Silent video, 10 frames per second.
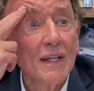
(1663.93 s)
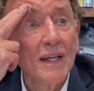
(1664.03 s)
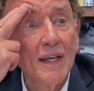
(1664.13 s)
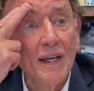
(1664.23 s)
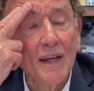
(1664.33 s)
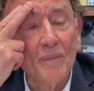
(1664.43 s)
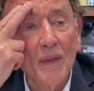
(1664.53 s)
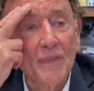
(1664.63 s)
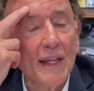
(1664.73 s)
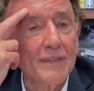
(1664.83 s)
um,
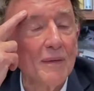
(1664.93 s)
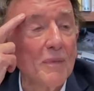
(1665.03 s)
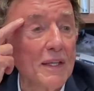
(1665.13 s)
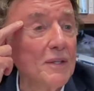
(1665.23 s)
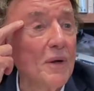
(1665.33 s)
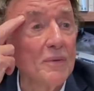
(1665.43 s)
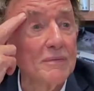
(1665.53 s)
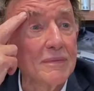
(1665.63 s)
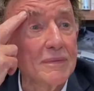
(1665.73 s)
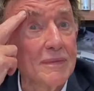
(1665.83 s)
and that's something you don't
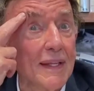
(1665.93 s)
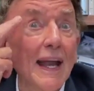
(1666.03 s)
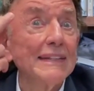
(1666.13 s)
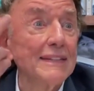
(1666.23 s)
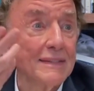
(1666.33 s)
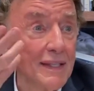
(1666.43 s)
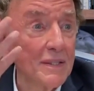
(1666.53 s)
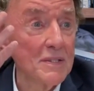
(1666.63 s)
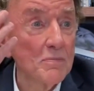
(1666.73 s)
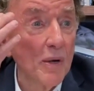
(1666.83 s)
that I did not
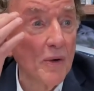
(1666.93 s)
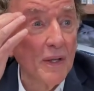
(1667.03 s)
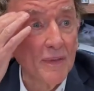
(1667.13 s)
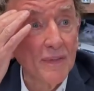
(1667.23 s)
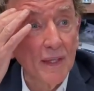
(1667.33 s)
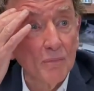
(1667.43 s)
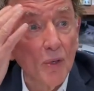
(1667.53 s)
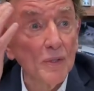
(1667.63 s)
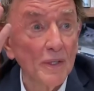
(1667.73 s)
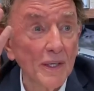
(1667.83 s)
experience at
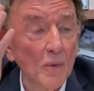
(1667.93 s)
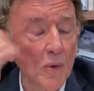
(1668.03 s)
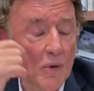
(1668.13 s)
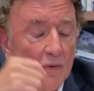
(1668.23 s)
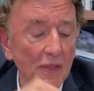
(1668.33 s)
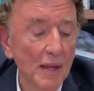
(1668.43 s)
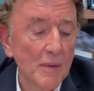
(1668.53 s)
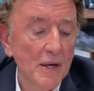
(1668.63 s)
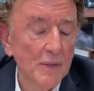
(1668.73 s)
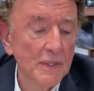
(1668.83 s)
Berkeley or for that
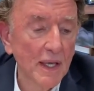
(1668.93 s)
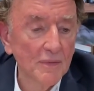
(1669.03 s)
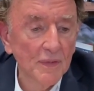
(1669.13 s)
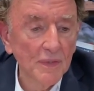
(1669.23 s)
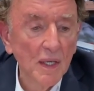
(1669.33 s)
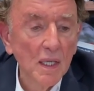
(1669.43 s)
matter at Davis.